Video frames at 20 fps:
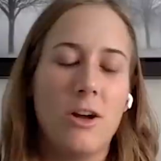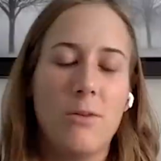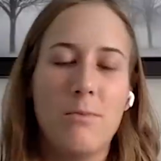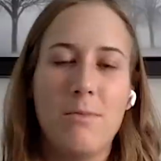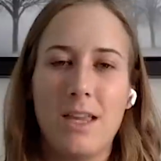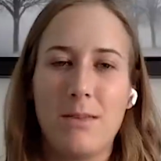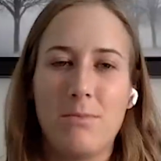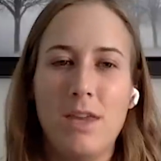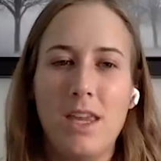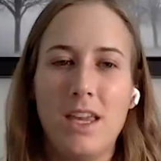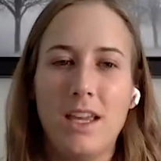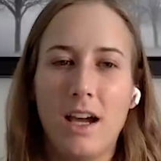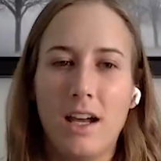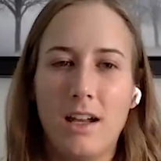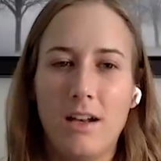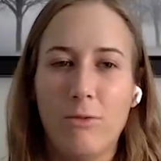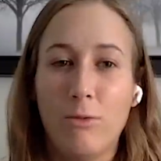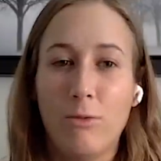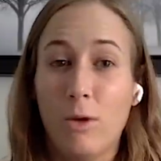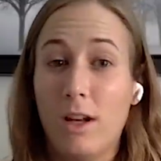you know make me
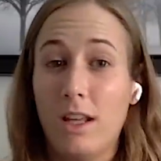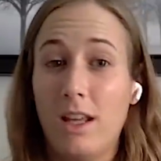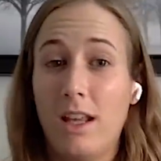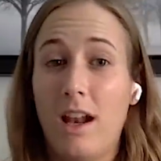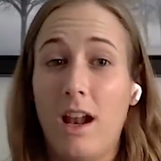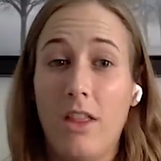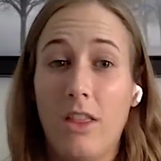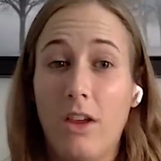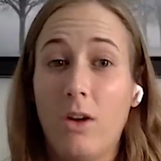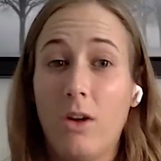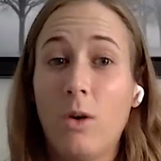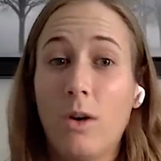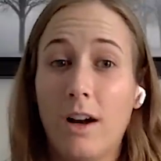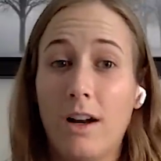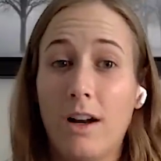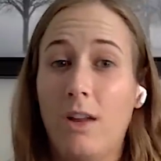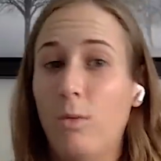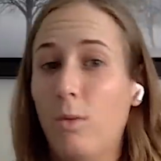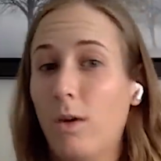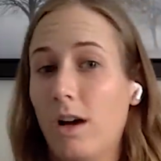kind of want to get on the
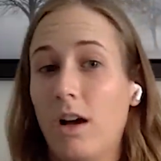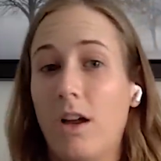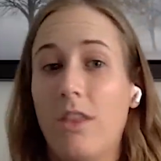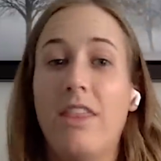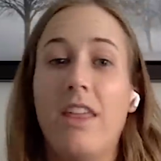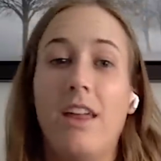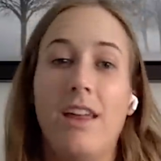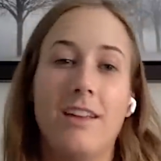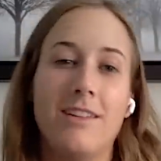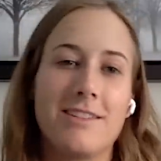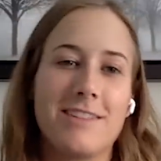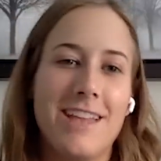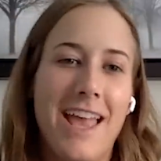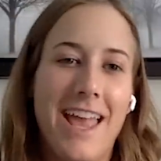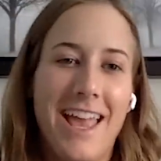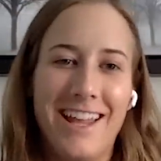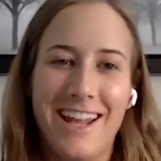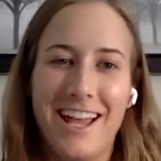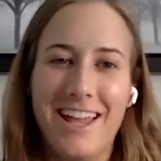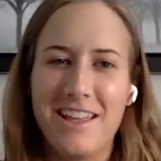court and work on things
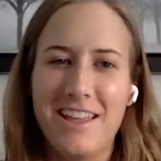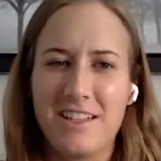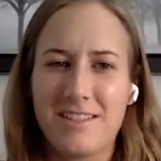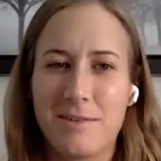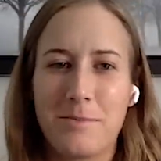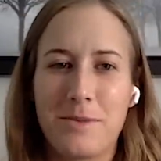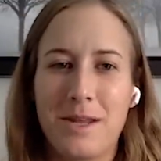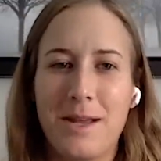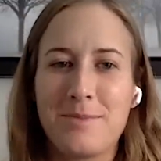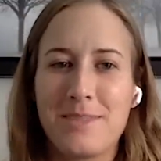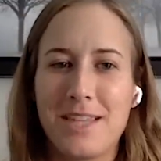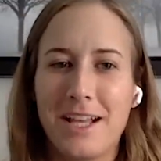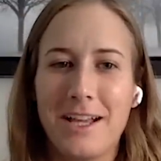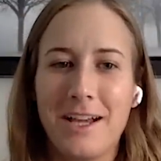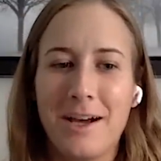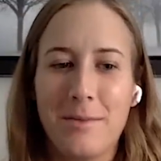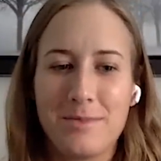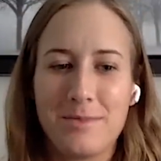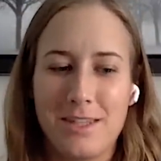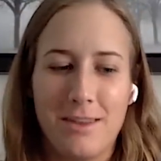and i think sometimes that
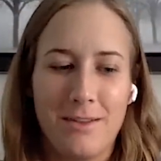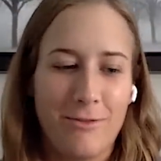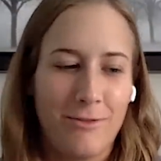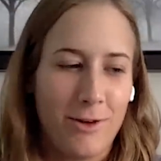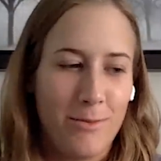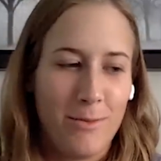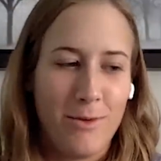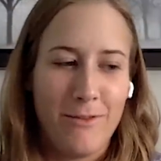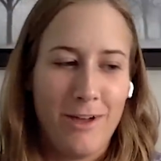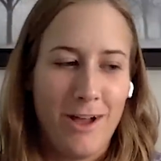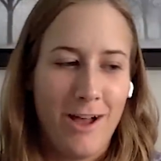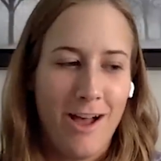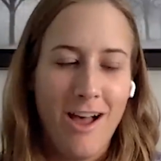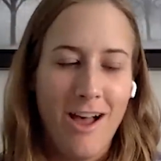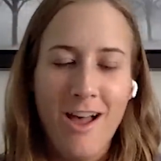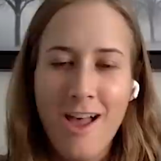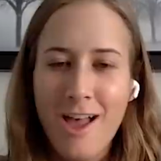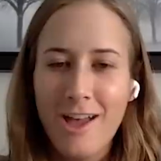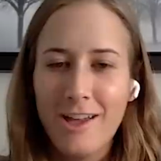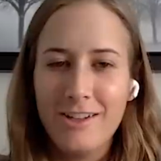comes in the form of a
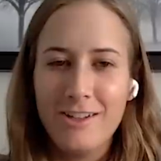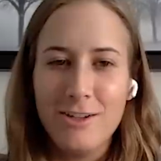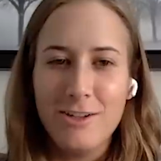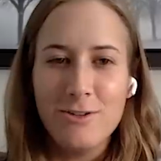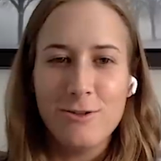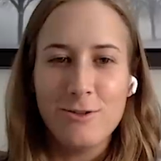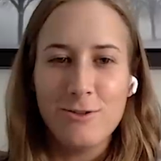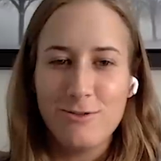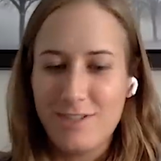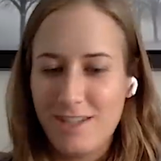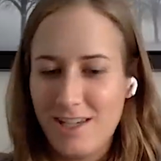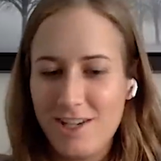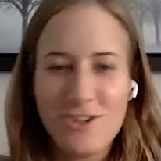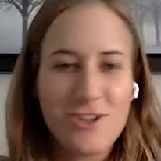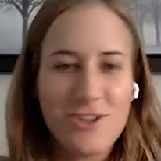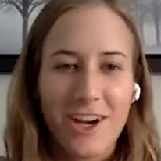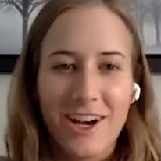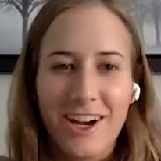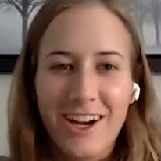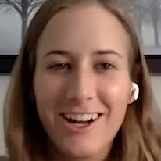new
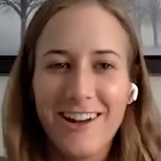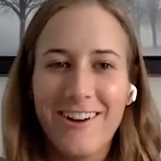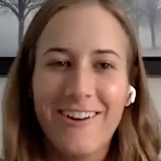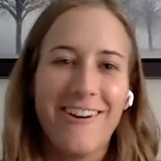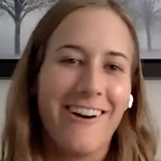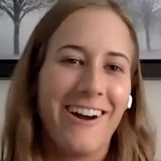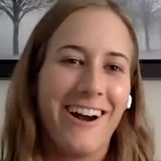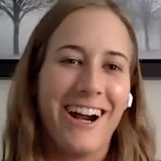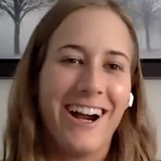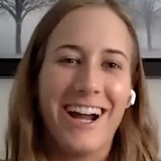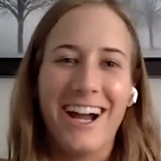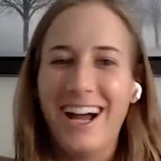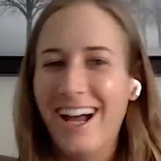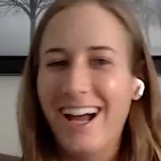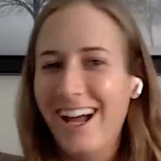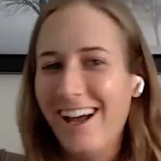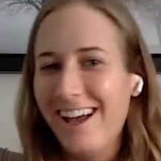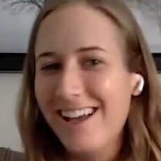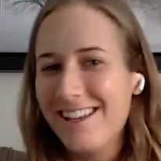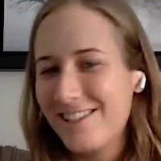t-shirt or
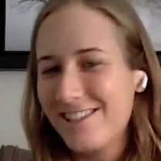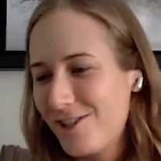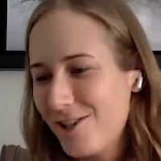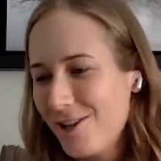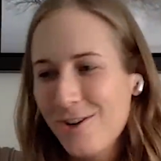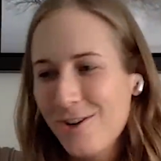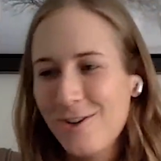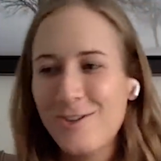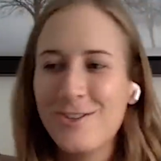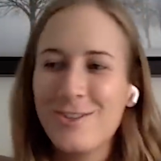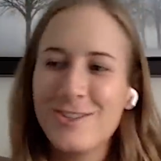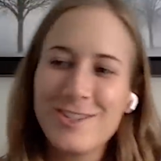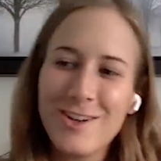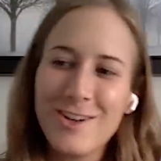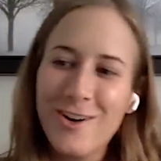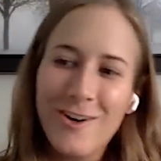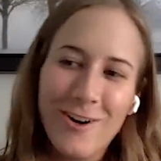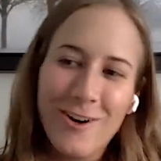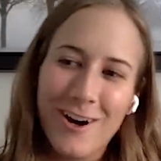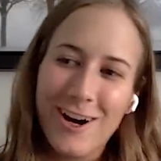uh, shoes
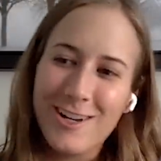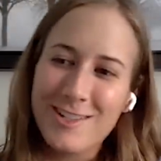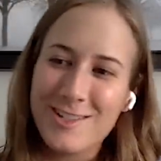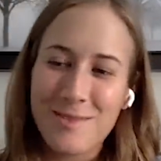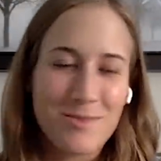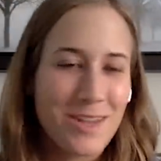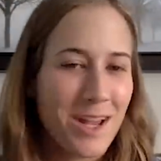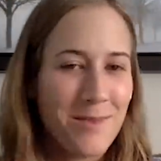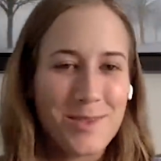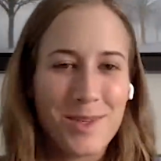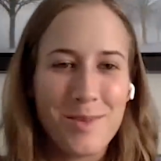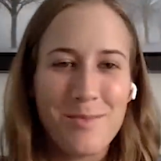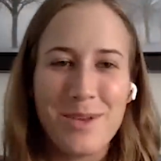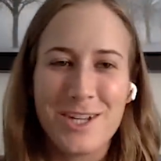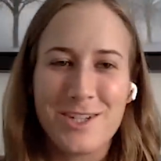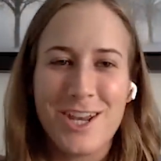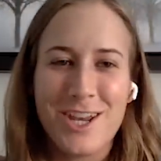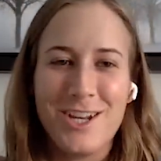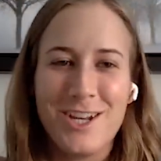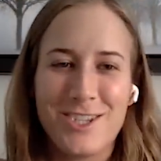or sometimes a
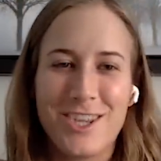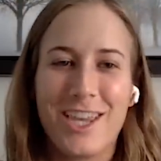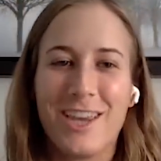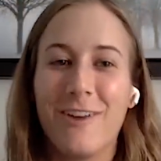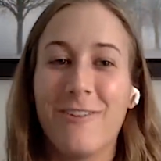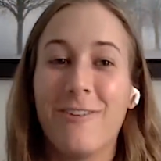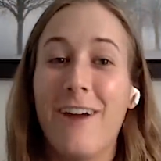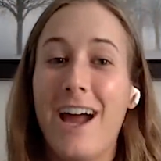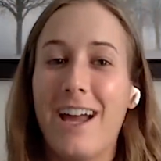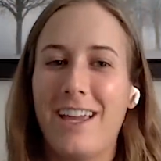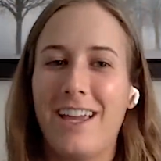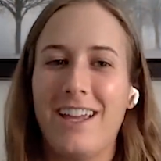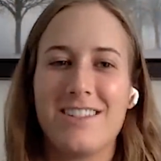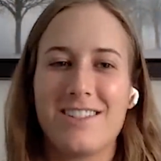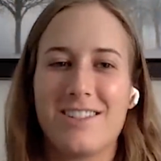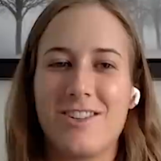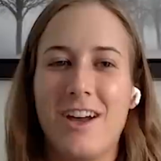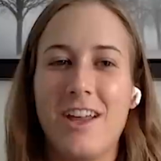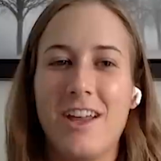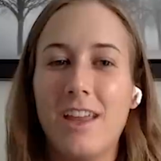big change like a racket
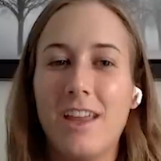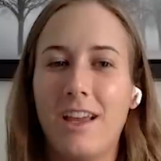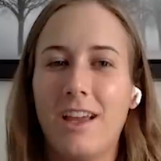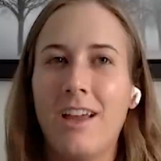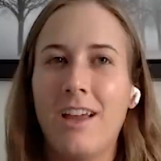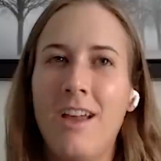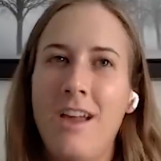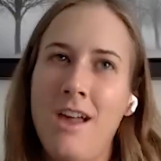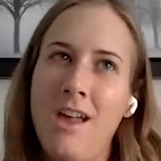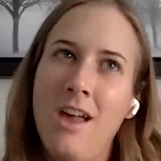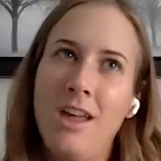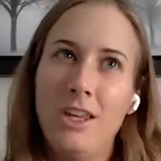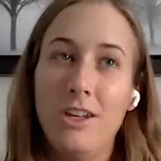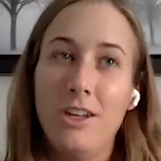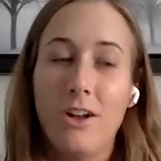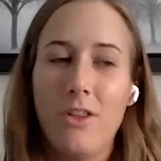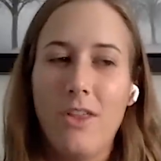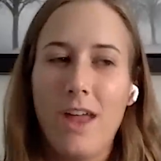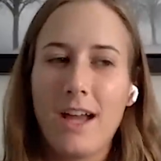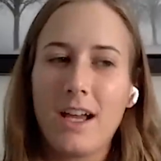so i think
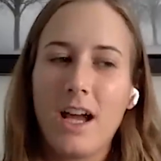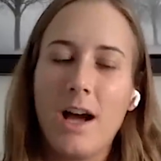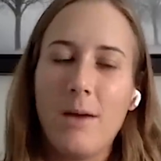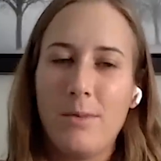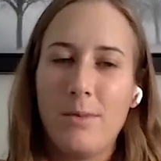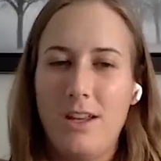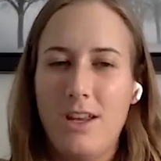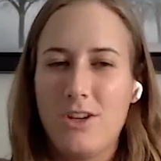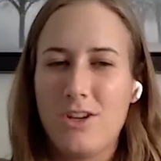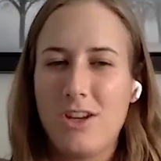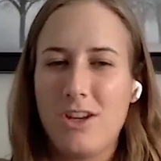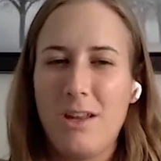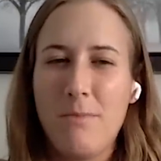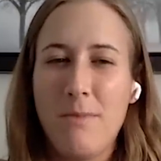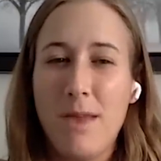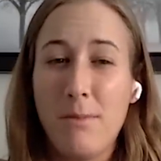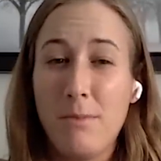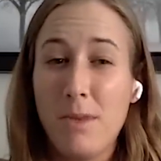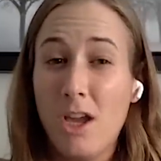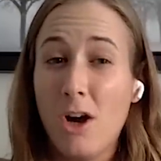you know that combination it
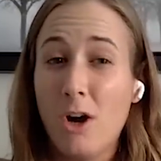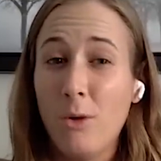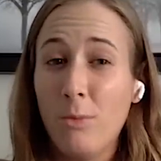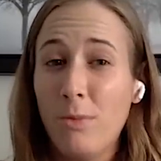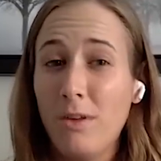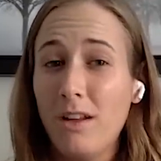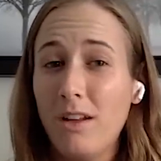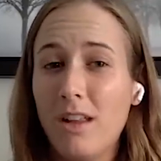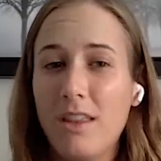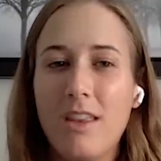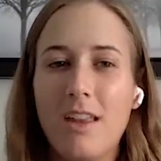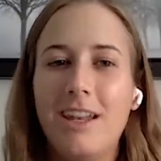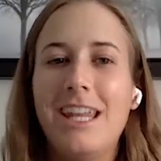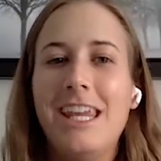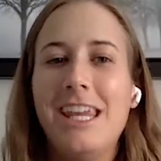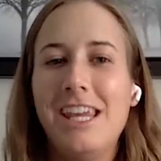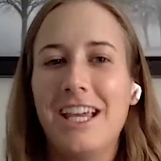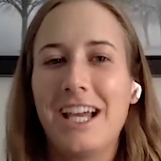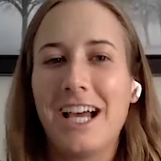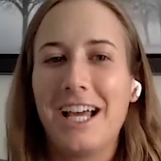made me open and then
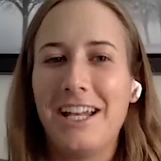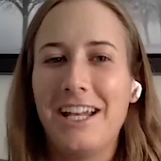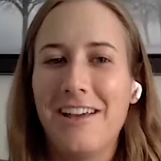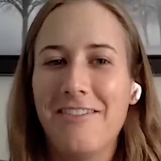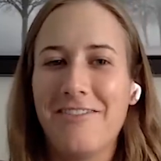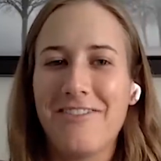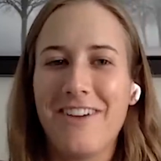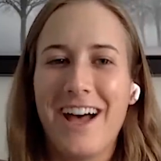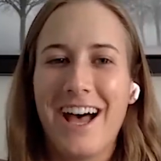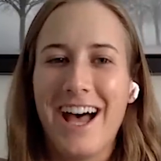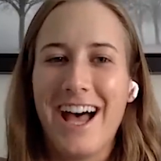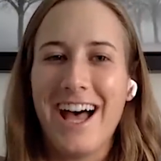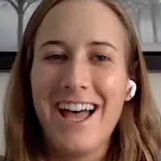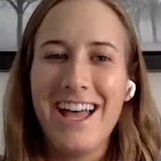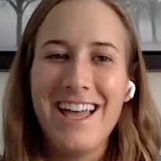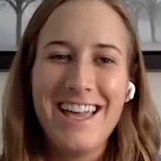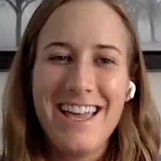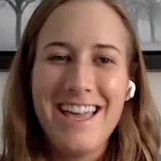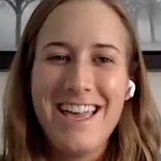he kind of uh,